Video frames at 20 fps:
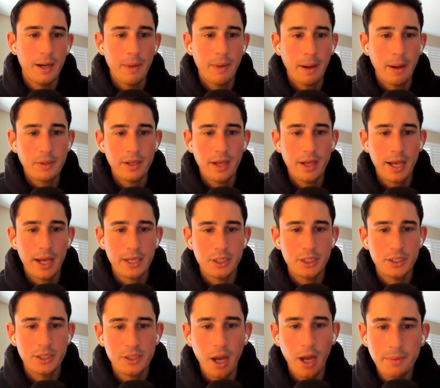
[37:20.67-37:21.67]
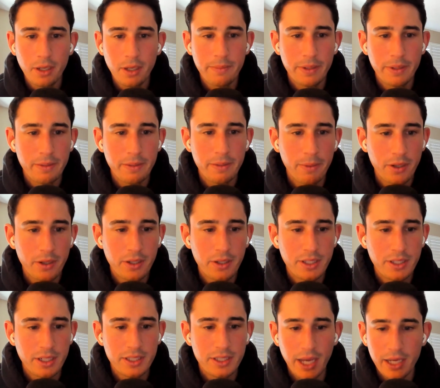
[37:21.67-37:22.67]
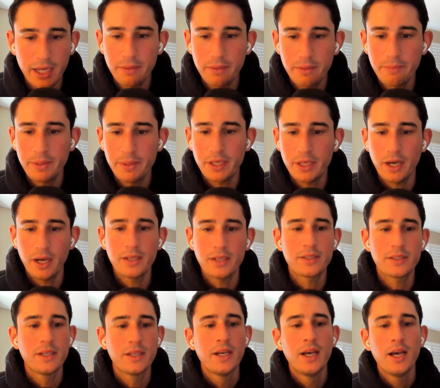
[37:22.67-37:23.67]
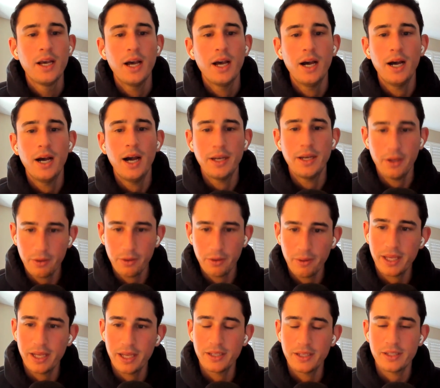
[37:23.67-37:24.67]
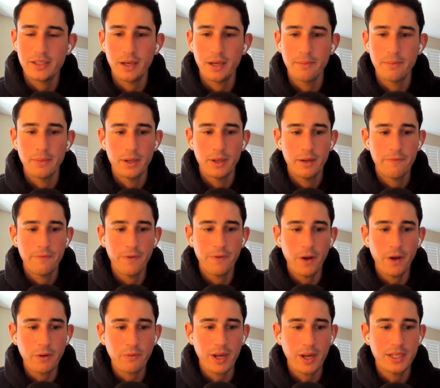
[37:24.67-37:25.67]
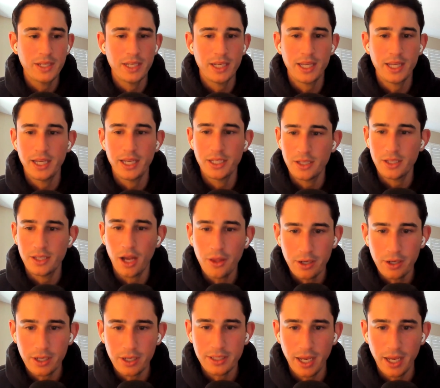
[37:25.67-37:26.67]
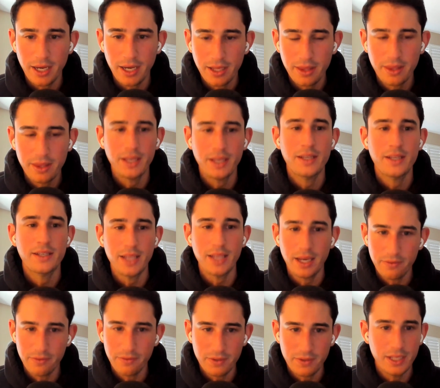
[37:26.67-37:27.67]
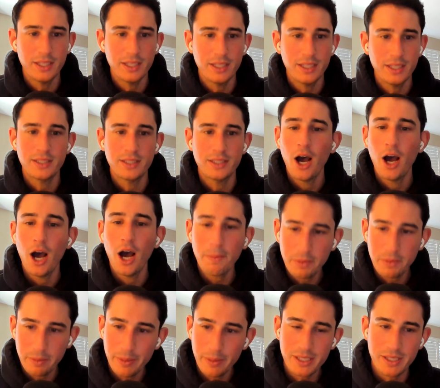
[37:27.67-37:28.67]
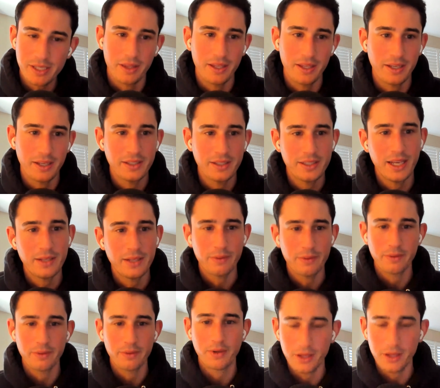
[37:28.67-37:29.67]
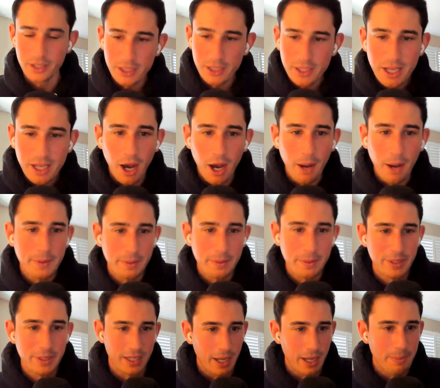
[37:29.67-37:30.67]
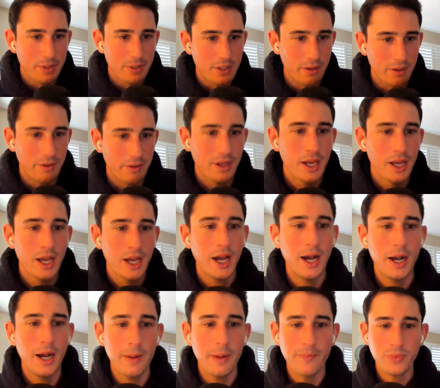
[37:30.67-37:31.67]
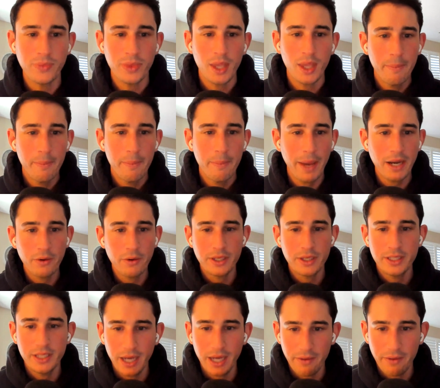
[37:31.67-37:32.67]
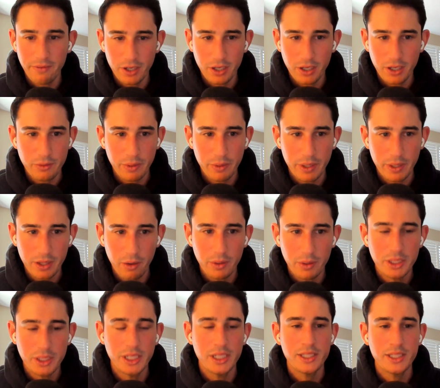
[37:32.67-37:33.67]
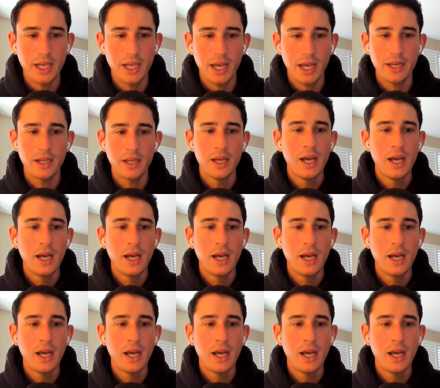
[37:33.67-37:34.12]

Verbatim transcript: I'm going to actually stop talking about the markets in a second because uh, I know you want to get into some fundraising and just other exciting things, NFTs, optimistic things, as we would call it. This is the optimistic episode. Um, Matt Hougan did have a good tweet, though, which he said,